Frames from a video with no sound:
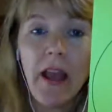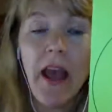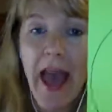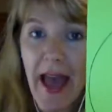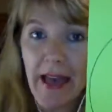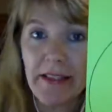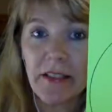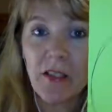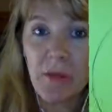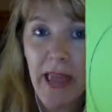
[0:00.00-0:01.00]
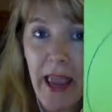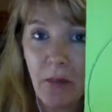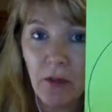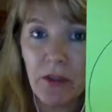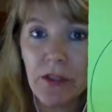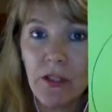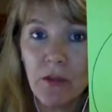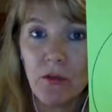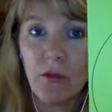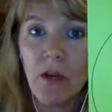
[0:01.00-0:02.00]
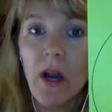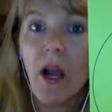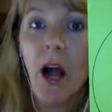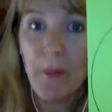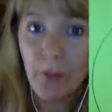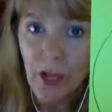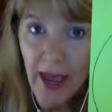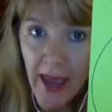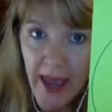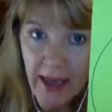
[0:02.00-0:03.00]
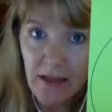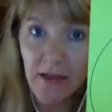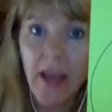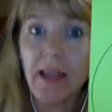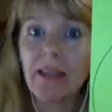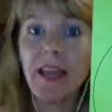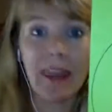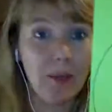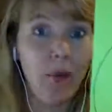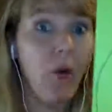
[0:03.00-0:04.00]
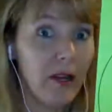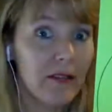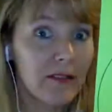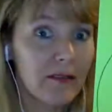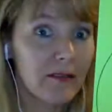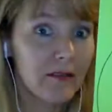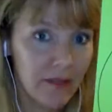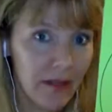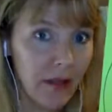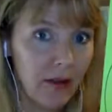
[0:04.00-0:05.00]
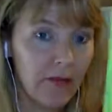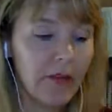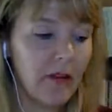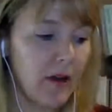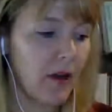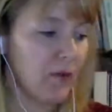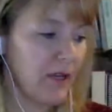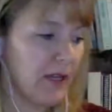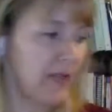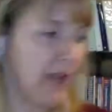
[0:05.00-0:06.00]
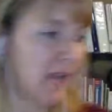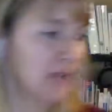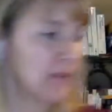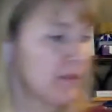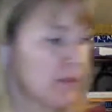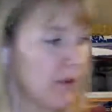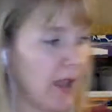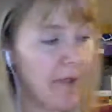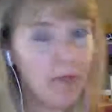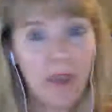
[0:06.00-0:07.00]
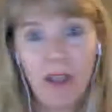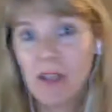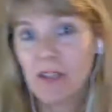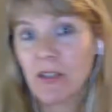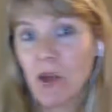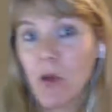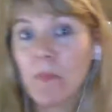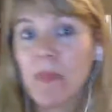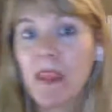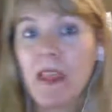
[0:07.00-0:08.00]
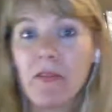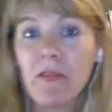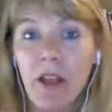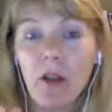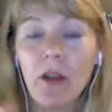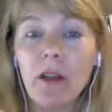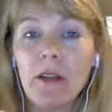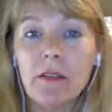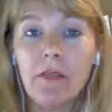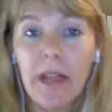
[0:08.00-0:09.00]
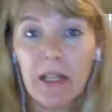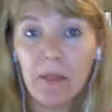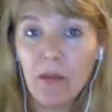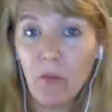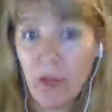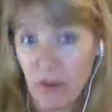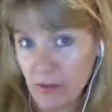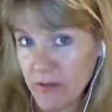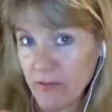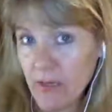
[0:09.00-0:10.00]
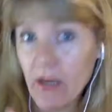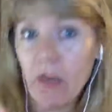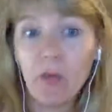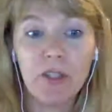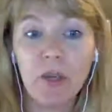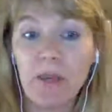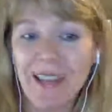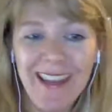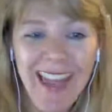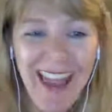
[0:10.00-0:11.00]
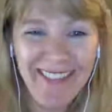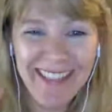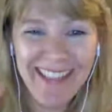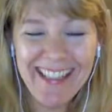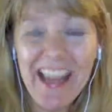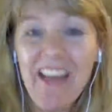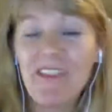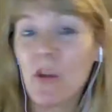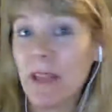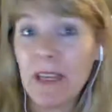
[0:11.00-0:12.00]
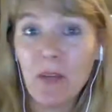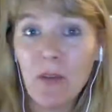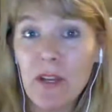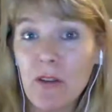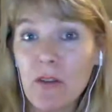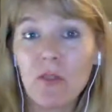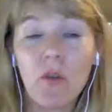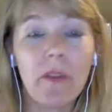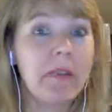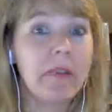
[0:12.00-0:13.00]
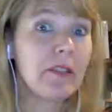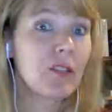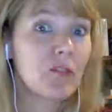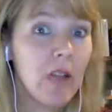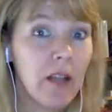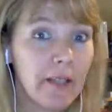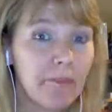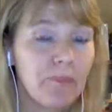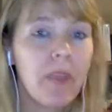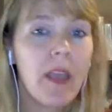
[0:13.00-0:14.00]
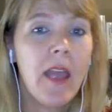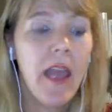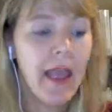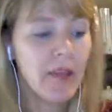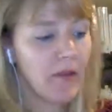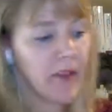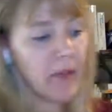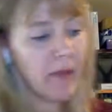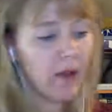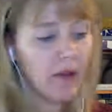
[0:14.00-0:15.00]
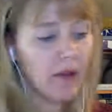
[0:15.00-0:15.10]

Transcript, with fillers: has to be able to comprehend and get the point of a reading text. Okay. So if they're developing readers, in other words, they're beginning, hey, Flint, they're beginning readers or they've been struggling, and you think about